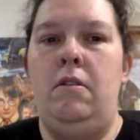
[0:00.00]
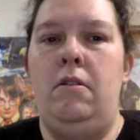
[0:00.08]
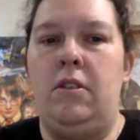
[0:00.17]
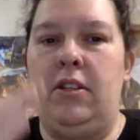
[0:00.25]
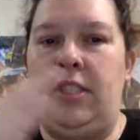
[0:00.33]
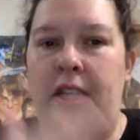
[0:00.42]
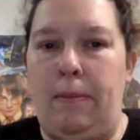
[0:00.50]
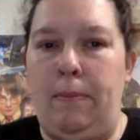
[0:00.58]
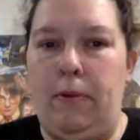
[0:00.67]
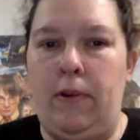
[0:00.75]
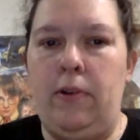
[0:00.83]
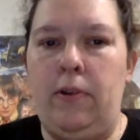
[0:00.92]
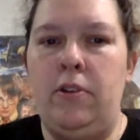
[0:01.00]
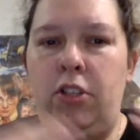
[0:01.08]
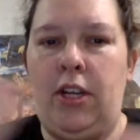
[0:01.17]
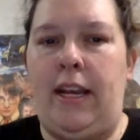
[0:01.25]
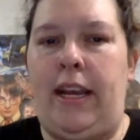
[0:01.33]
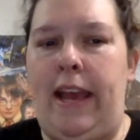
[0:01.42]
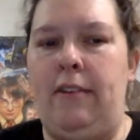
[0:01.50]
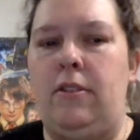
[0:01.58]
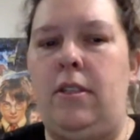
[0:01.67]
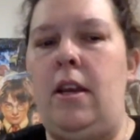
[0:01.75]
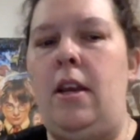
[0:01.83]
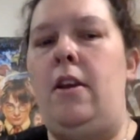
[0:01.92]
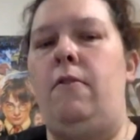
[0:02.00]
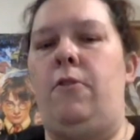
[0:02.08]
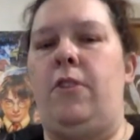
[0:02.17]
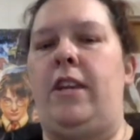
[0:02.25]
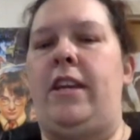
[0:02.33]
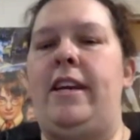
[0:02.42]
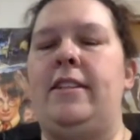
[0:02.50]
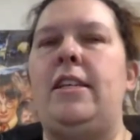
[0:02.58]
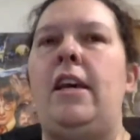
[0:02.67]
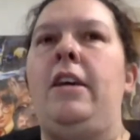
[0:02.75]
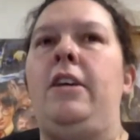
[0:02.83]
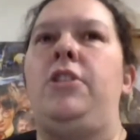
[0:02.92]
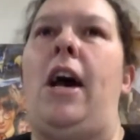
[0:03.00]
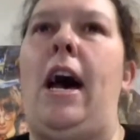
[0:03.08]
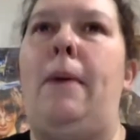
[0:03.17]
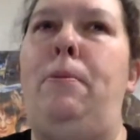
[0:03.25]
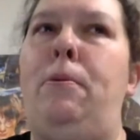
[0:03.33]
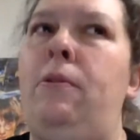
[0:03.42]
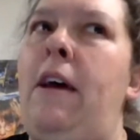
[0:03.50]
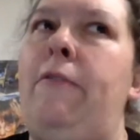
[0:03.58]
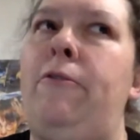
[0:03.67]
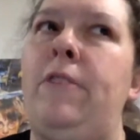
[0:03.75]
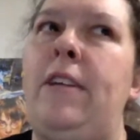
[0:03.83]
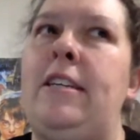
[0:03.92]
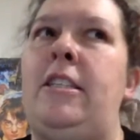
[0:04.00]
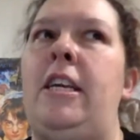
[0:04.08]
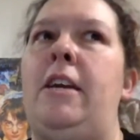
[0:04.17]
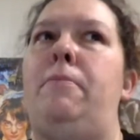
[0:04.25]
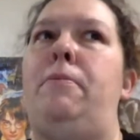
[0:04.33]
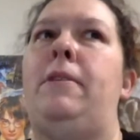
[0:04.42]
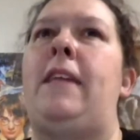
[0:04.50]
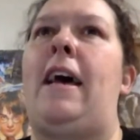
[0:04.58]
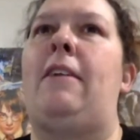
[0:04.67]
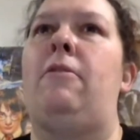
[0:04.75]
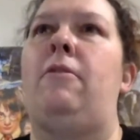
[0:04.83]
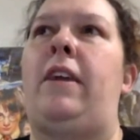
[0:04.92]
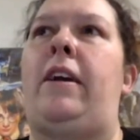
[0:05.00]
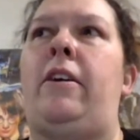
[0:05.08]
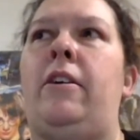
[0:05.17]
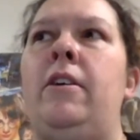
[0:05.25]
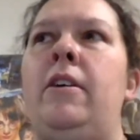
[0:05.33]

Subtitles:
December checkouts for the kids. So I pull that from Destiny and put that on there.